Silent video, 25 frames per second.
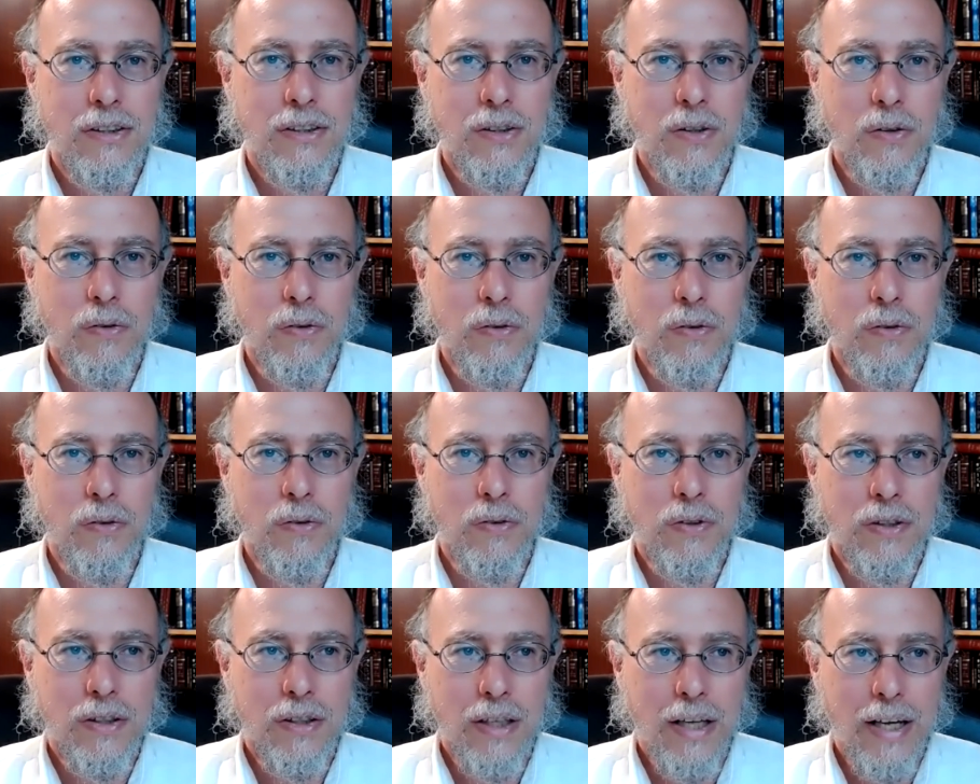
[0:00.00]

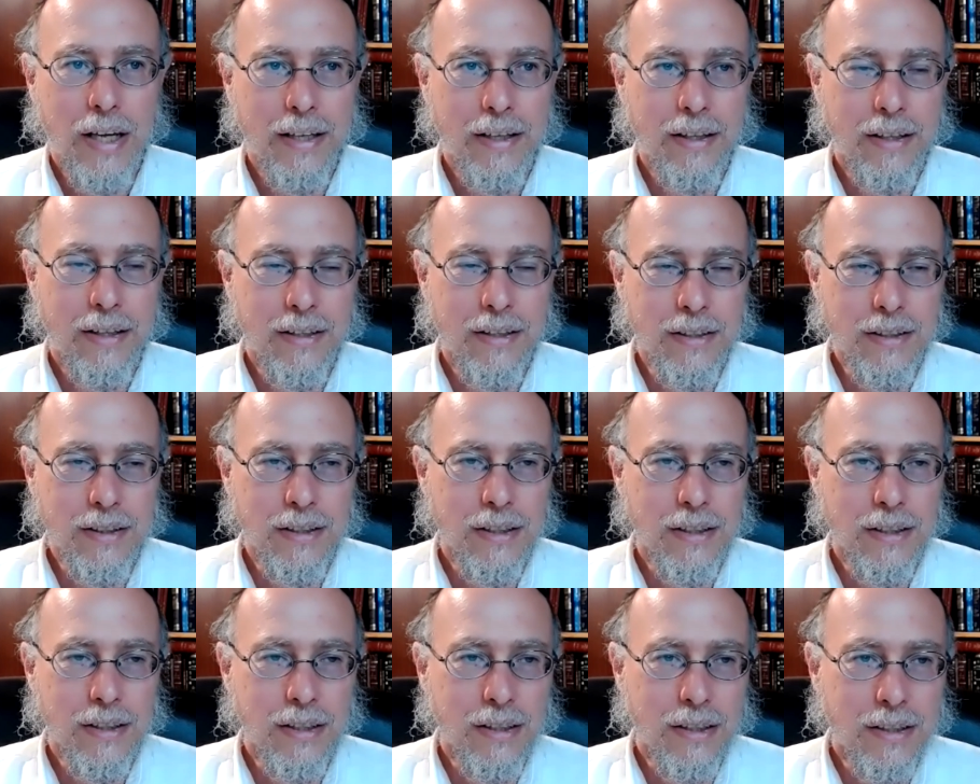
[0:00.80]
So at
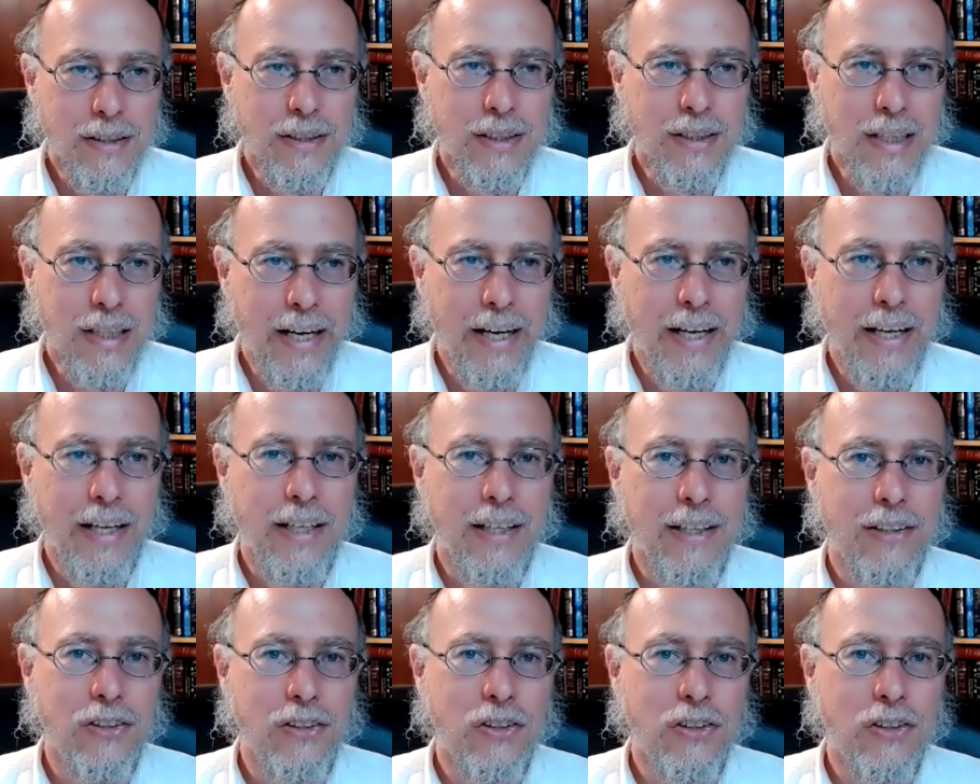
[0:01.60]
this
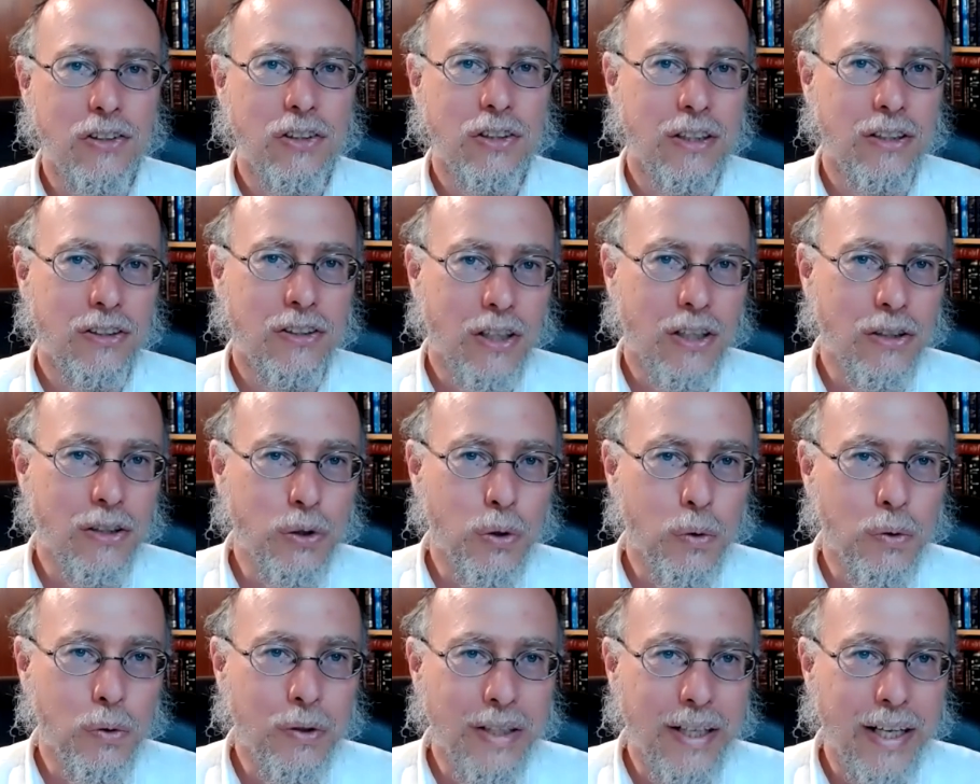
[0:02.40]
age, it's
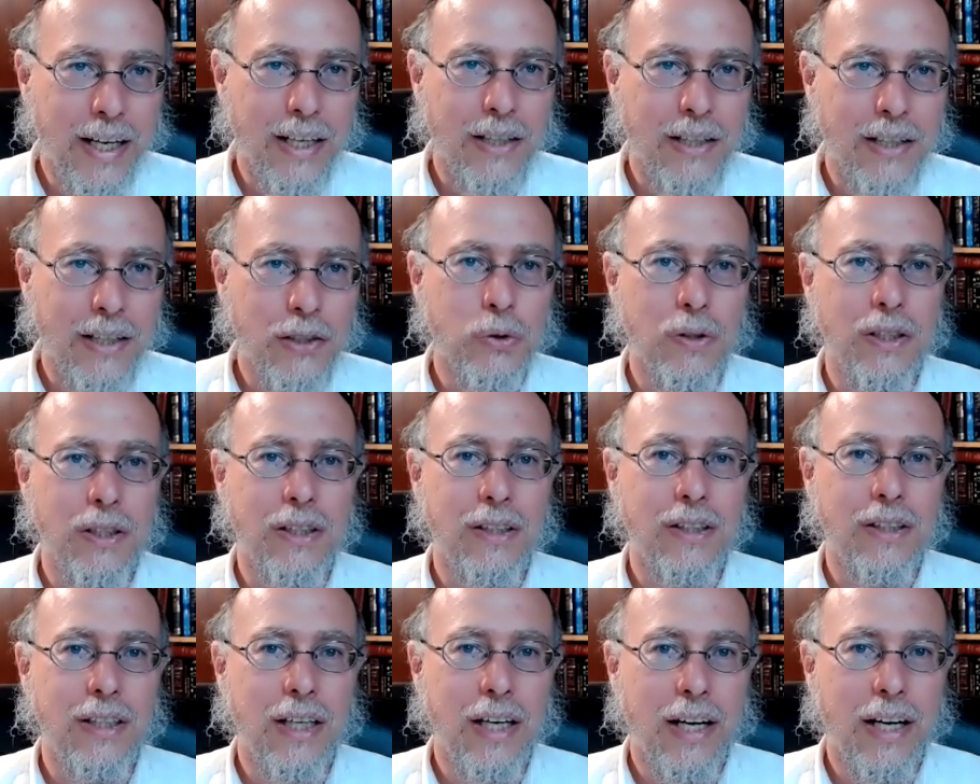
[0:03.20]
also
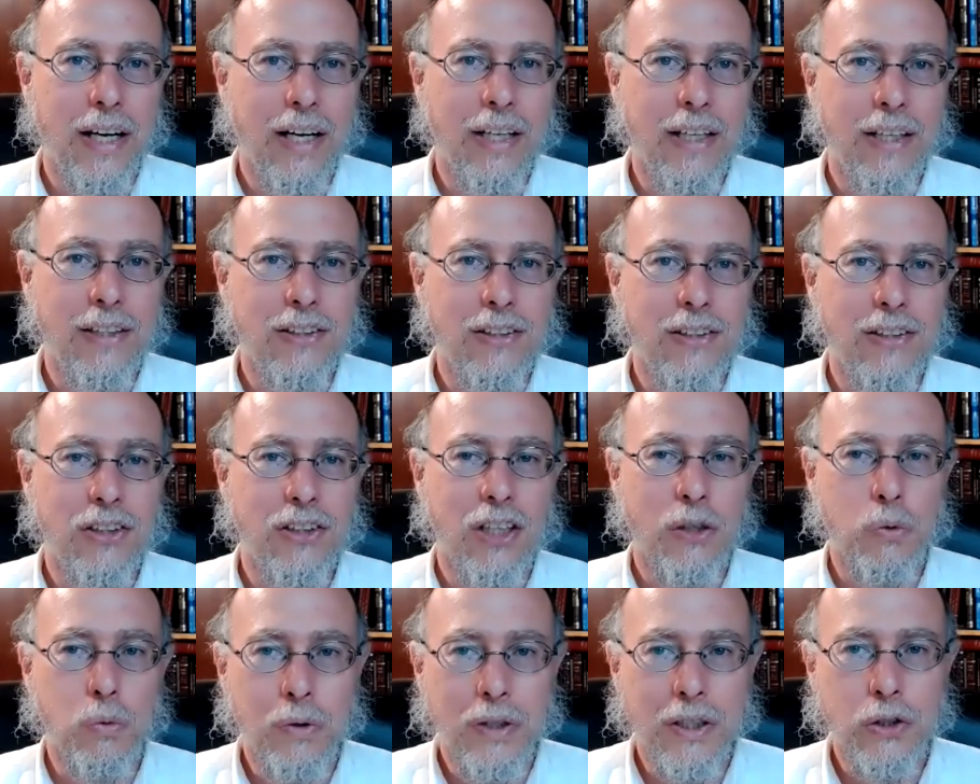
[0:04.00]
naturally the age
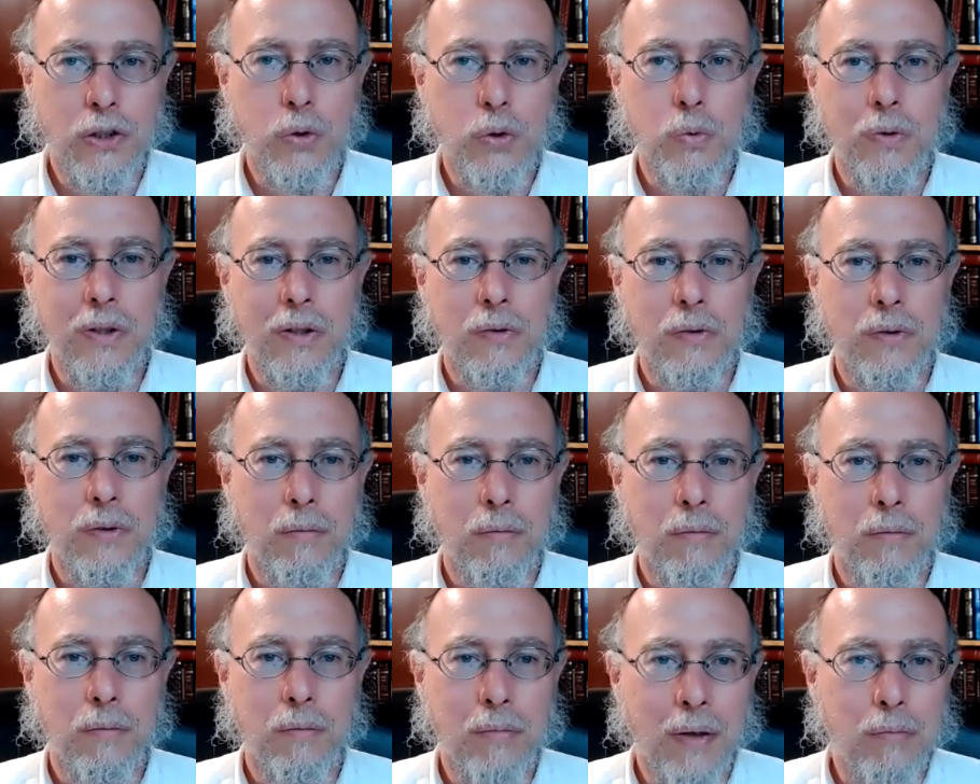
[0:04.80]
at which we
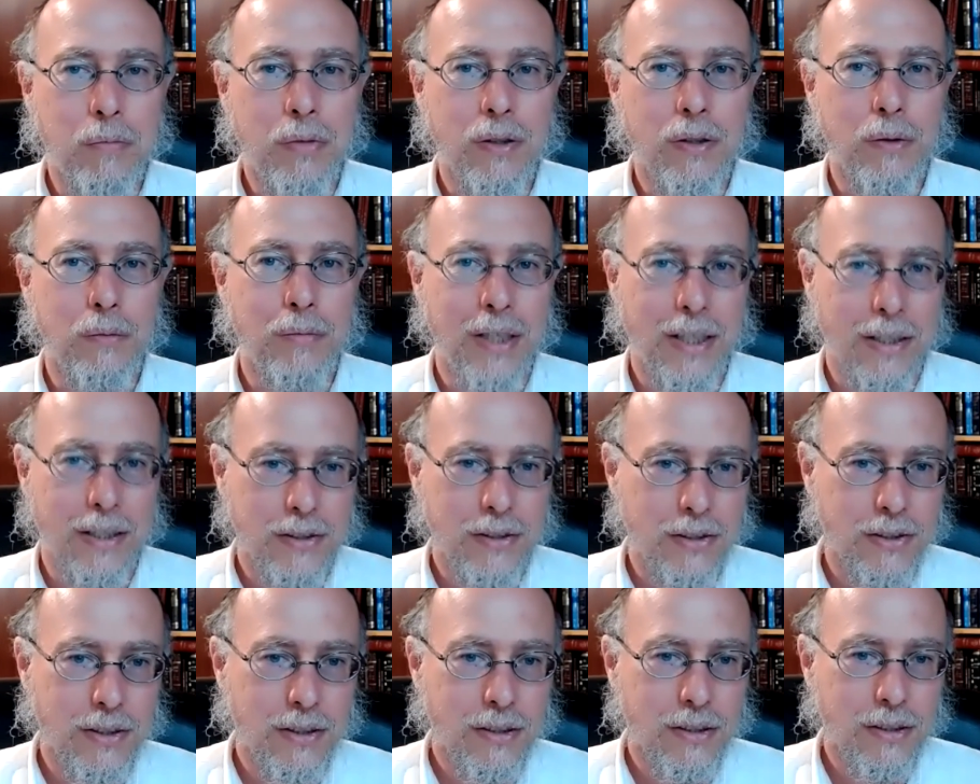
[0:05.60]
remember the
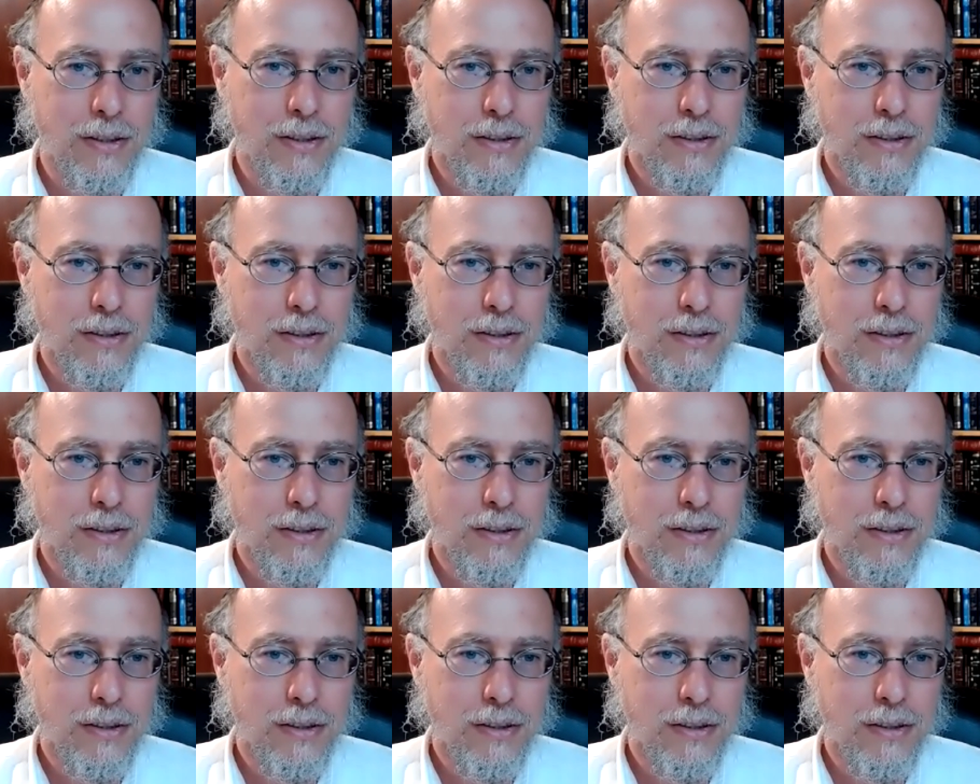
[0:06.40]
best.